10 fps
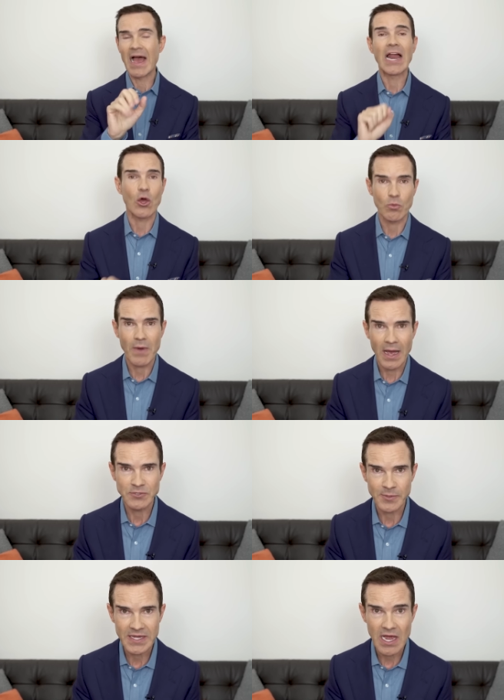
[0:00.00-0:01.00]
Hello, I'm
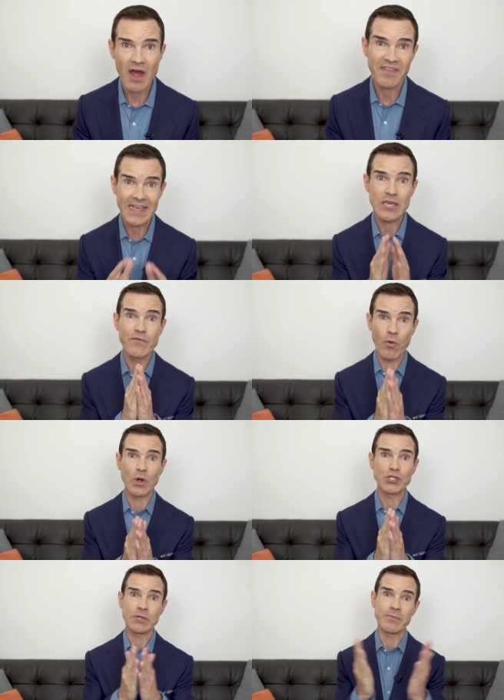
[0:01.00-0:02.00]
Jimmy Carr. Thank you for
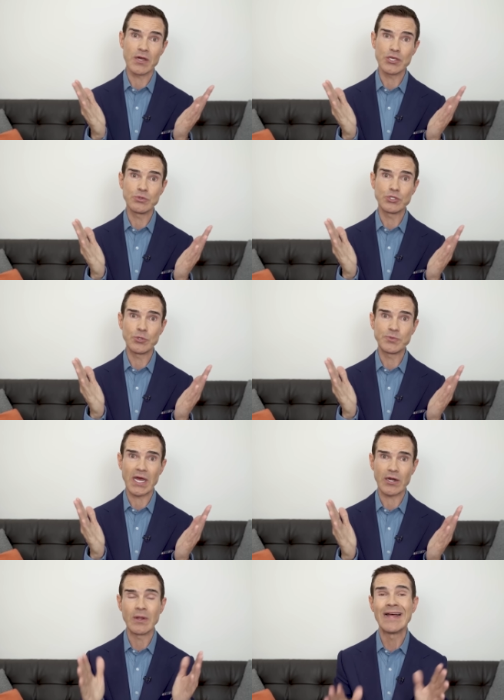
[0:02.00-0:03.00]
watching my YouTube
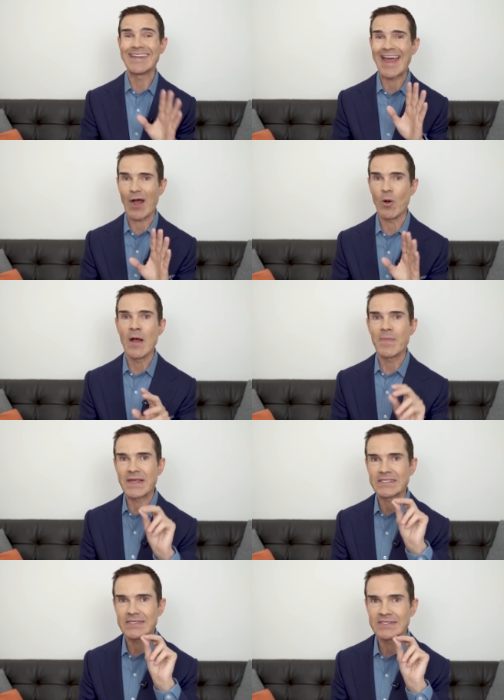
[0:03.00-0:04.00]
channel. Now,
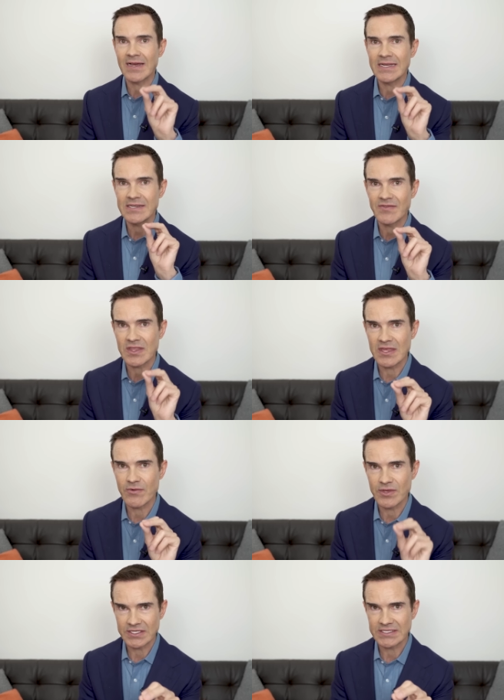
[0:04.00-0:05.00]
there's a scientific
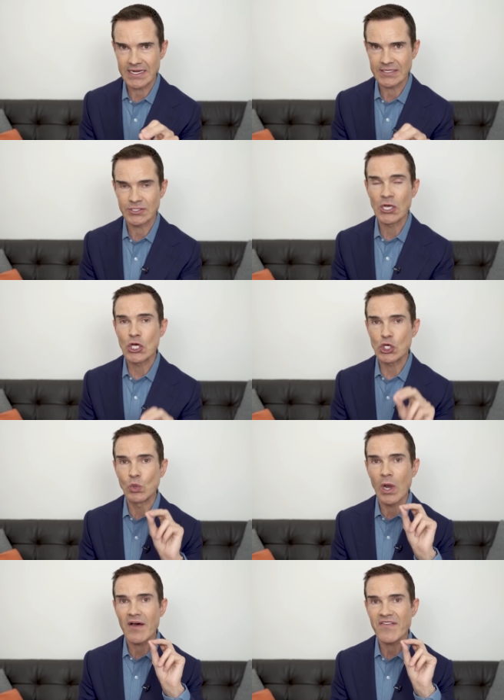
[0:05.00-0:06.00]
theory that states you
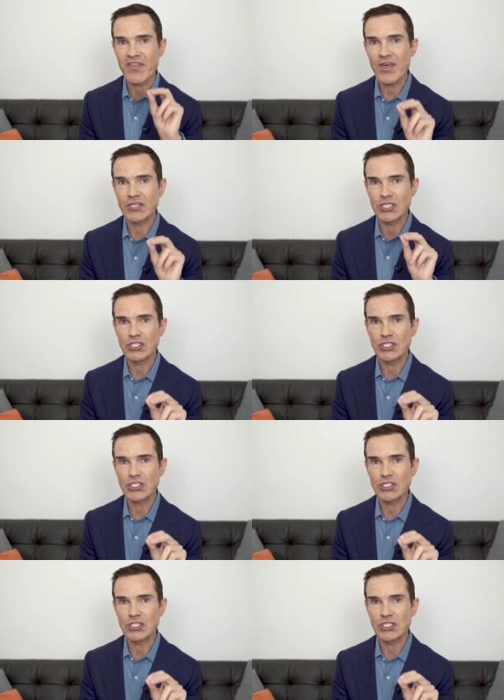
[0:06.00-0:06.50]
laugh 30